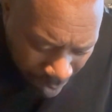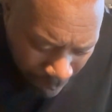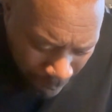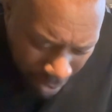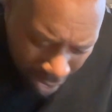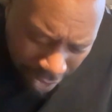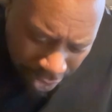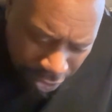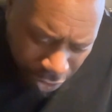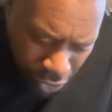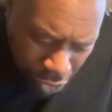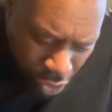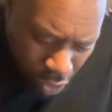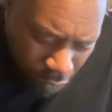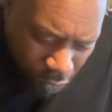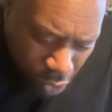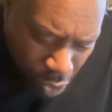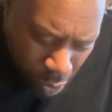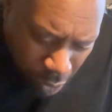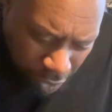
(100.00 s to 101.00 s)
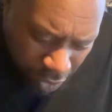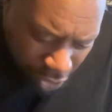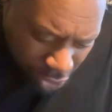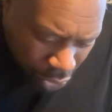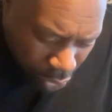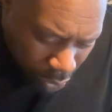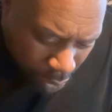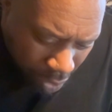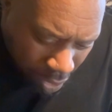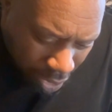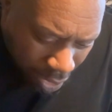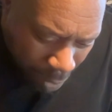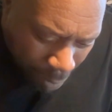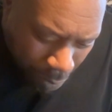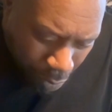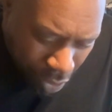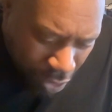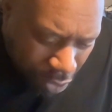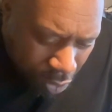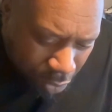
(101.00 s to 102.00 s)
May I serve you with joy
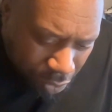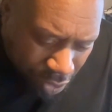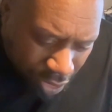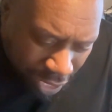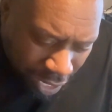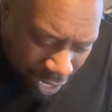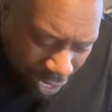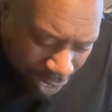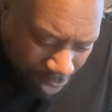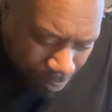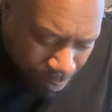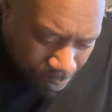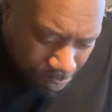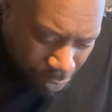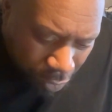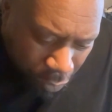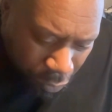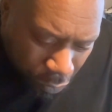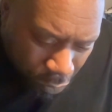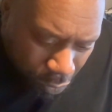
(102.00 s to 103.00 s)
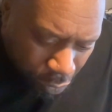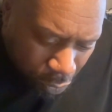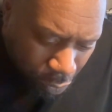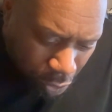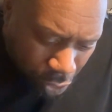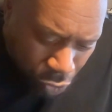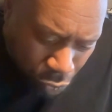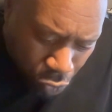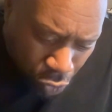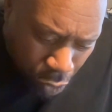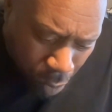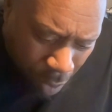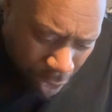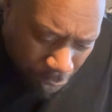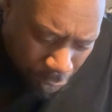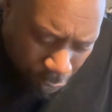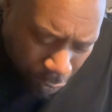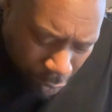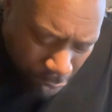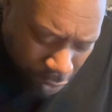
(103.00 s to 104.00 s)
and bring you delight through my
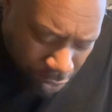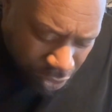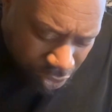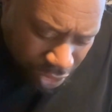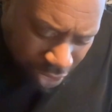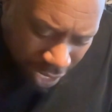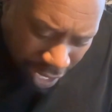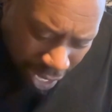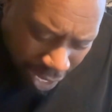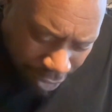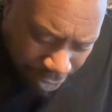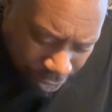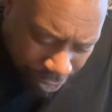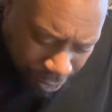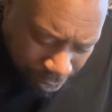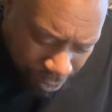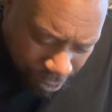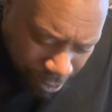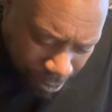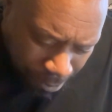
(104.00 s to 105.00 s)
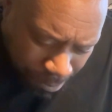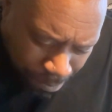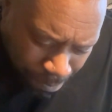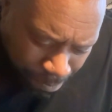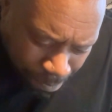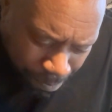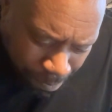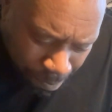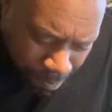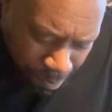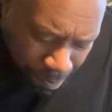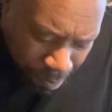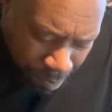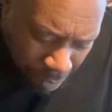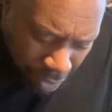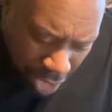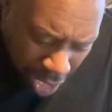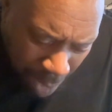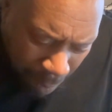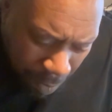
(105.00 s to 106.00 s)
thoughts and actions.
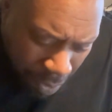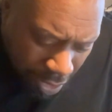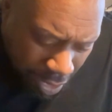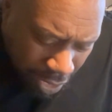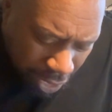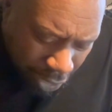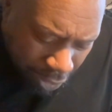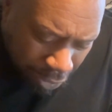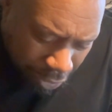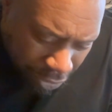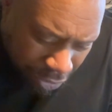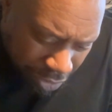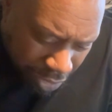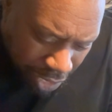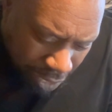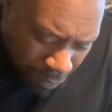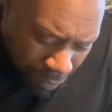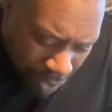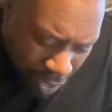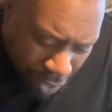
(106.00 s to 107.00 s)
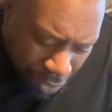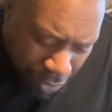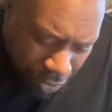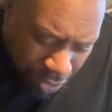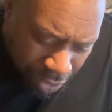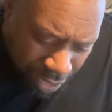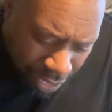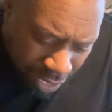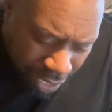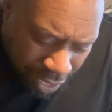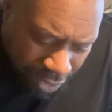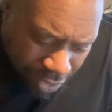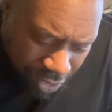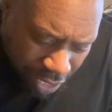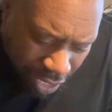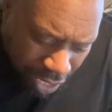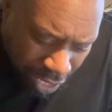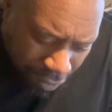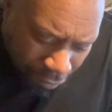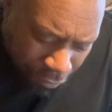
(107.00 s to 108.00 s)
Help me to understand that your delight is
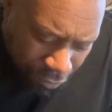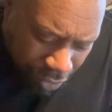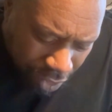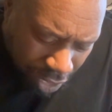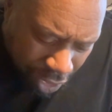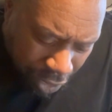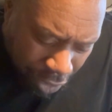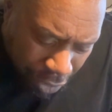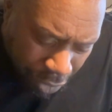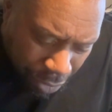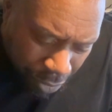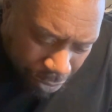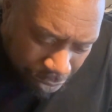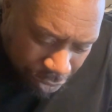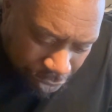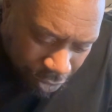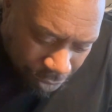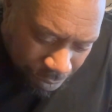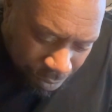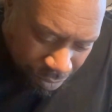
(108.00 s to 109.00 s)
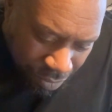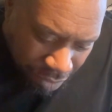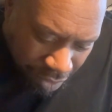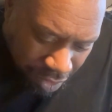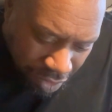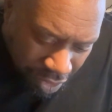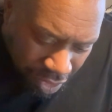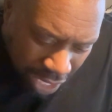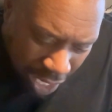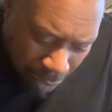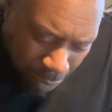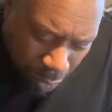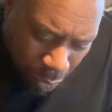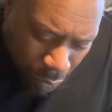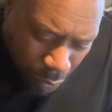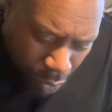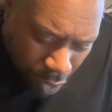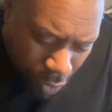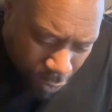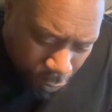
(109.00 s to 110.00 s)
a gift unearned, that I will
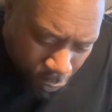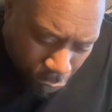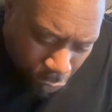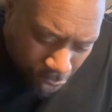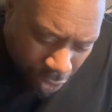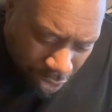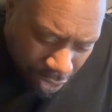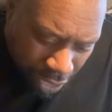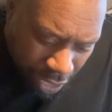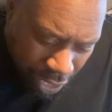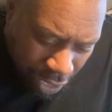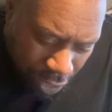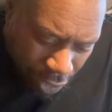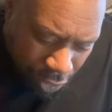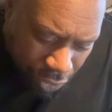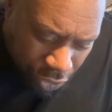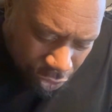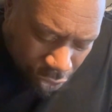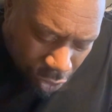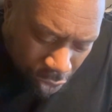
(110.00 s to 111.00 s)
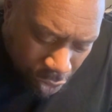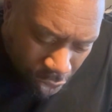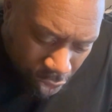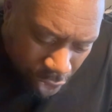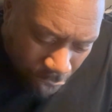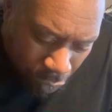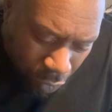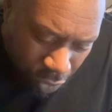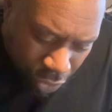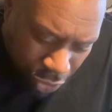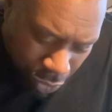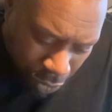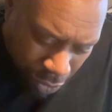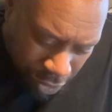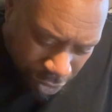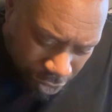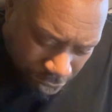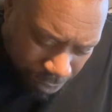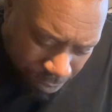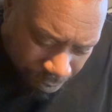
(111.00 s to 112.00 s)
walk freely in your song of
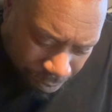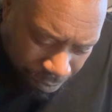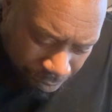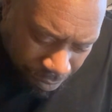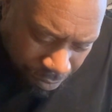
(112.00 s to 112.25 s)
rejoicing.